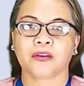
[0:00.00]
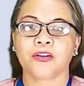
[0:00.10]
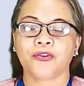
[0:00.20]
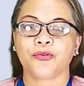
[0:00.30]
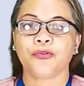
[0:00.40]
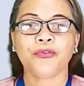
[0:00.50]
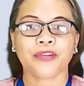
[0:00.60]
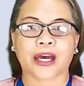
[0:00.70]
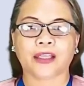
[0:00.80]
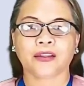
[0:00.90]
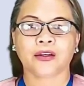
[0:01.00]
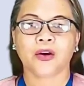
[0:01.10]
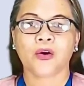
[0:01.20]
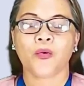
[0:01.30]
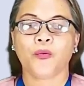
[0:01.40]
To do that,
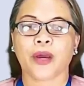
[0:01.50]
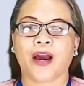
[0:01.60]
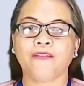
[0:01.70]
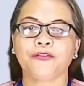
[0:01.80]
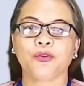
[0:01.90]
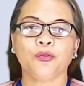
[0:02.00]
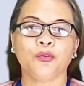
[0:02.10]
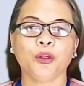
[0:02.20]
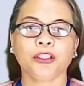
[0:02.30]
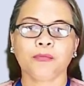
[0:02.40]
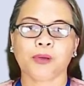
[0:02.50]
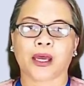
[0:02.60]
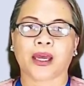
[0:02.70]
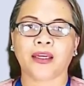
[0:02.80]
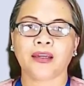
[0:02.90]
we have to
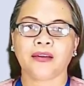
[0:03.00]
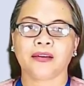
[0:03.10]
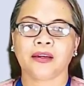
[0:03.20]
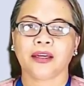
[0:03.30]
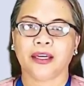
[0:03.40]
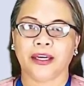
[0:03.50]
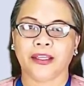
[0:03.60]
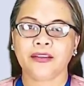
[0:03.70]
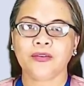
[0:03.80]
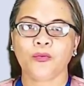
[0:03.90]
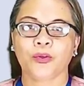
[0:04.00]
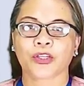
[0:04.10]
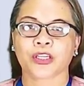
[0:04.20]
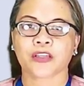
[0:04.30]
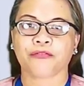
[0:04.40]
multiply n,
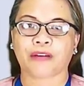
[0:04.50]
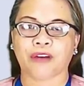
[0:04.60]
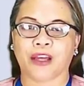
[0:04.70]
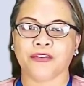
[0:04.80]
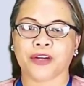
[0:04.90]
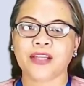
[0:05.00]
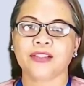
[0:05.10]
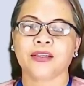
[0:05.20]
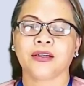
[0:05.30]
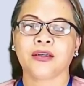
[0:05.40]
which is 500,